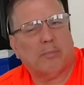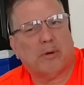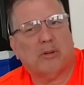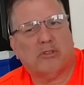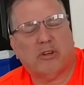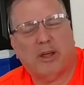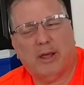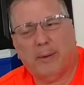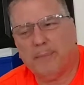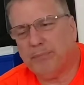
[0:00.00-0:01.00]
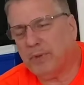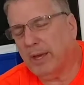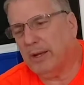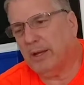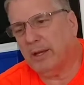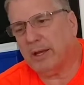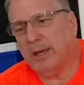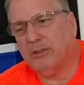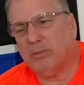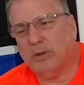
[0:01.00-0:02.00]
per se. And in the
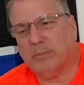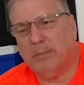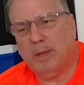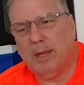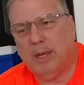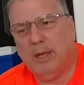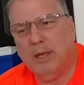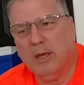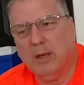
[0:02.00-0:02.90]
case with me